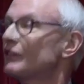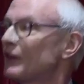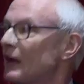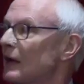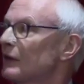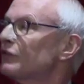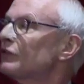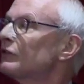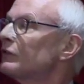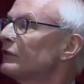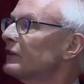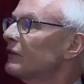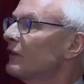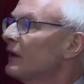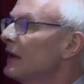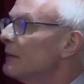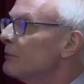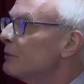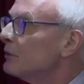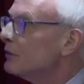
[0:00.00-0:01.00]
and thousands of
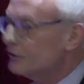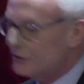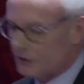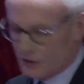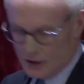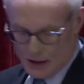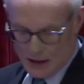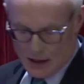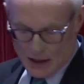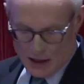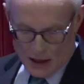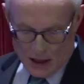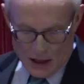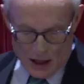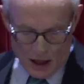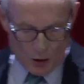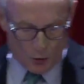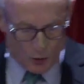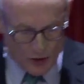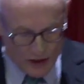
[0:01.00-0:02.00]
examples.
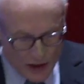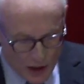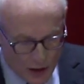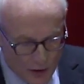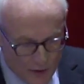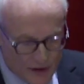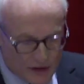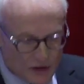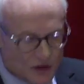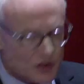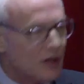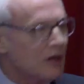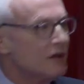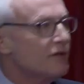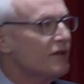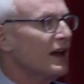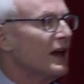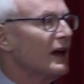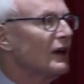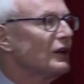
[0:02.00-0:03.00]
We know that
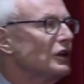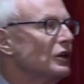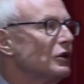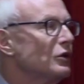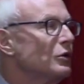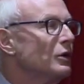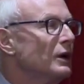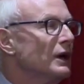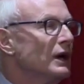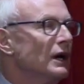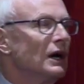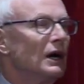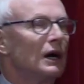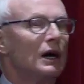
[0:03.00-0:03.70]
shared value